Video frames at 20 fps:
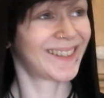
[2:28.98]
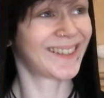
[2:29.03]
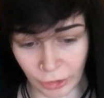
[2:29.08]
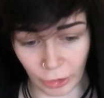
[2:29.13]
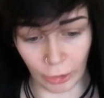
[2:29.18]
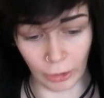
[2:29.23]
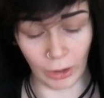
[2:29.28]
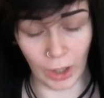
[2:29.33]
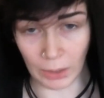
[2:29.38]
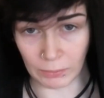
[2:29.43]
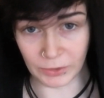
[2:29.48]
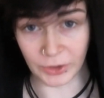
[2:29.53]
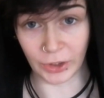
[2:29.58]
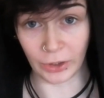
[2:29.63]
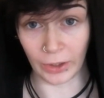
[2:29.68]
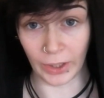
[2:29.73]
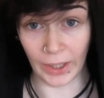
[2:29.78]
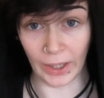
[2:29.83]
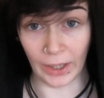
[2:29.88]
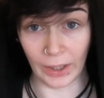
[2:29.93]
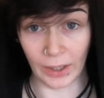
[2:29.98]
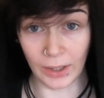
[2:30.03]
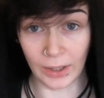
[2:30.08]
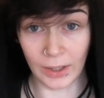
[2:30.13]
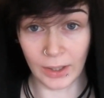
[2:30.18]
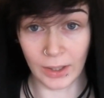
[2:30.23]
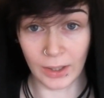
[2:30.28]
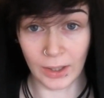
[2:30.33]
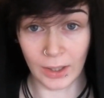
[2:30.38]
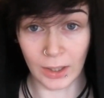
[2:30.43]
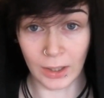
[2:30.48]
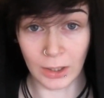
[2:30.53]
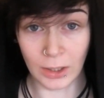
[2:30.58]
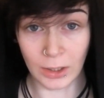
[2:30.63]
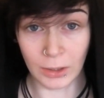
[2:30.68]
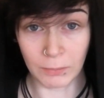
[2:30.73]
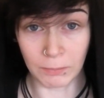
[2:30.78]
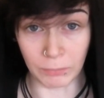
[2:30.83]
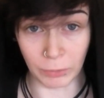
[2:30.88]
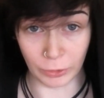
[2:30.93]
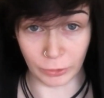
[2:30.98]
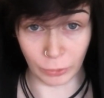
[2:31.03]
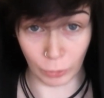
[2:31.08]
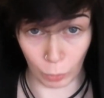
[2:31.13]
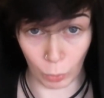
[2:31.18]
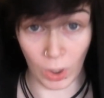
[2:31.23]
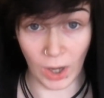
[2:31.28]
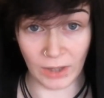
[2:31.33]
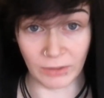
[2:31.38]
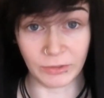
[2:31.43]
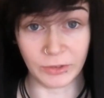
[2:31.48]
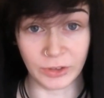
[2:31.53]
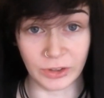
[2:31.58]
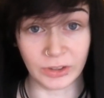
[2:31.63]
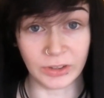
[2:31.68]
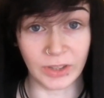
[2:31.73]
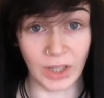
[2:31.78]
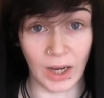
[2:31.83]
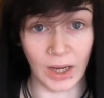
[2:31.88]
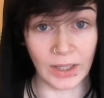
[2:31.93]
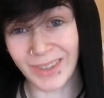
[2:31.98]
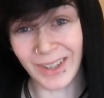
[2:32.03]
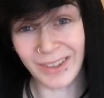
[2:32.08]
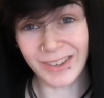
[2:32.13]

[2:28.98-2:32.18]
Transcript: Sir, I'm sorry, but your wife just died.